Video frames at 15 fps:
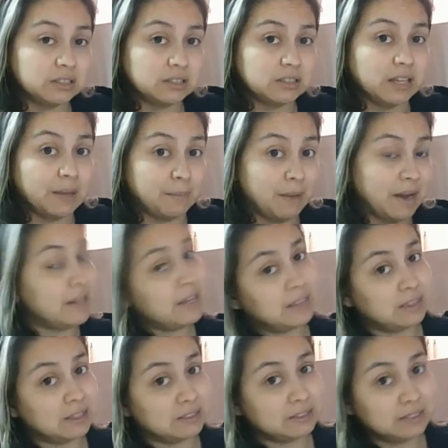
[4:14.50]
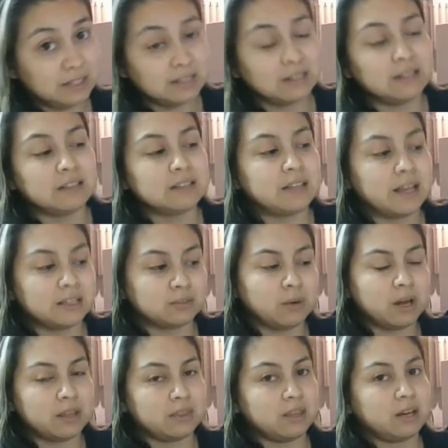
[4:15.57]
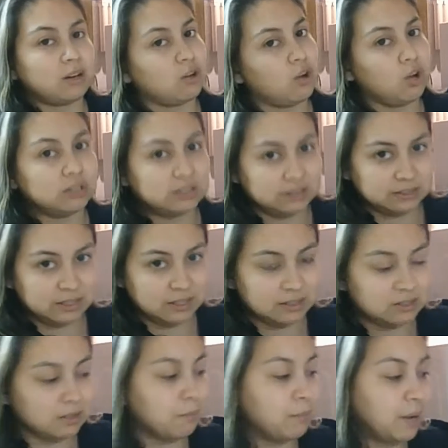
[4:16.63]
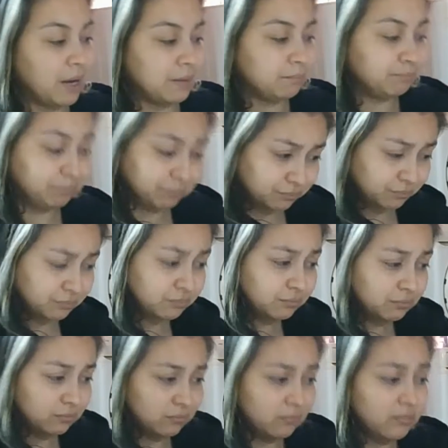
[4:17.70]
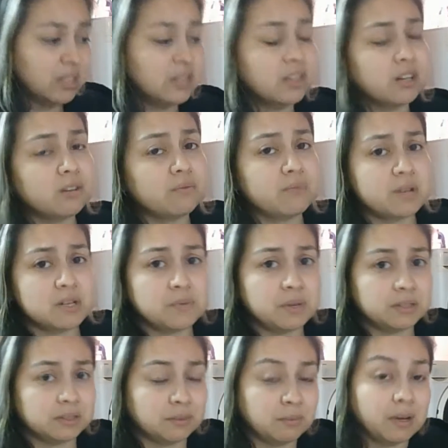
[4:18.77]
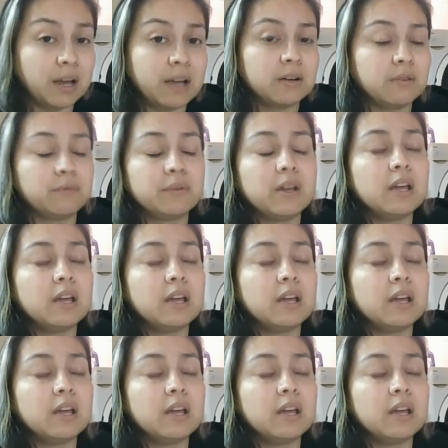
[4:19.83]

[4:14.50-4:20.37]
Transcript: that might eat the seed. That's why they're called seeds. And they're enriched with some kind of